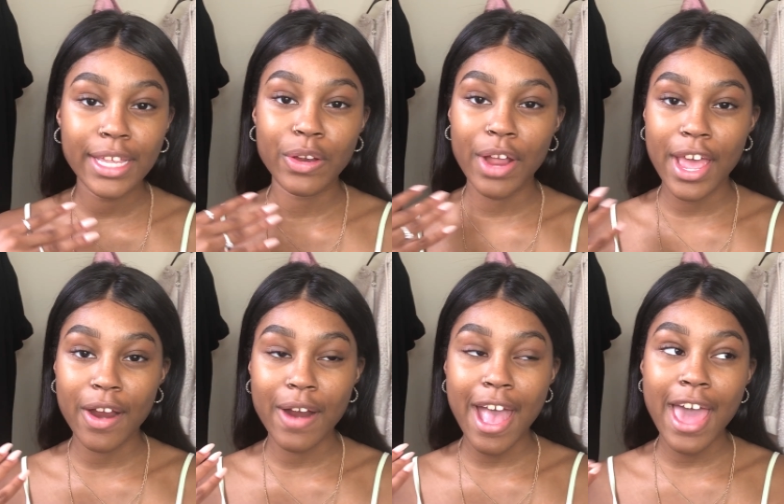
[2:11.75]
your
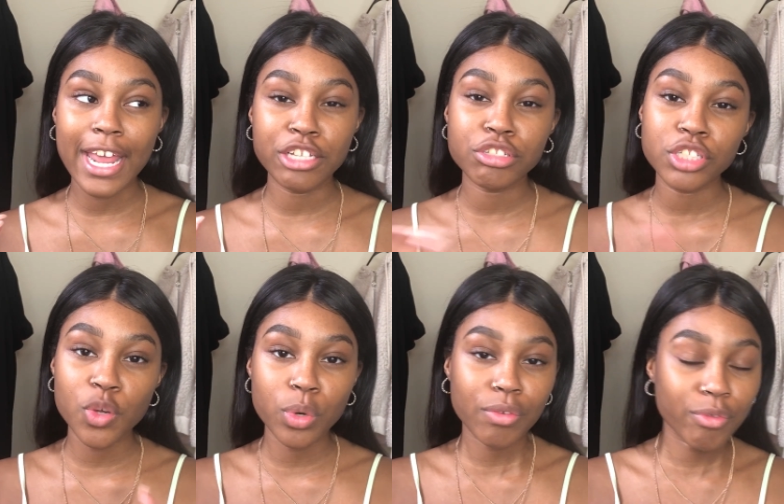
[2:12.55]
hair at a
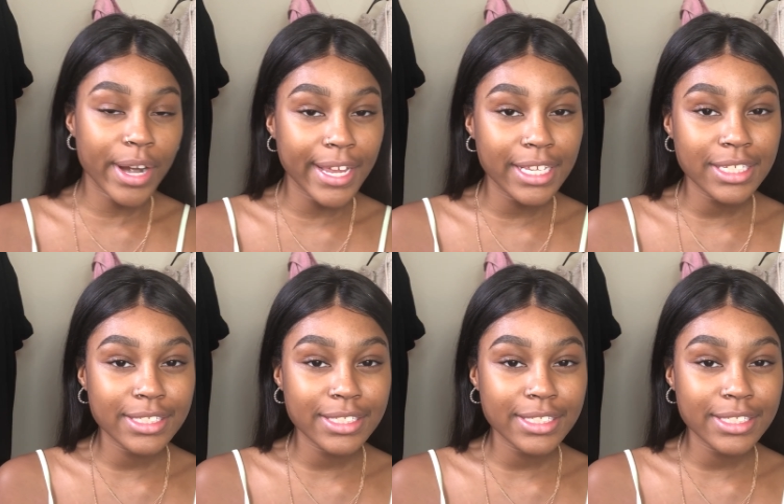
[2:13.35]
slower rate.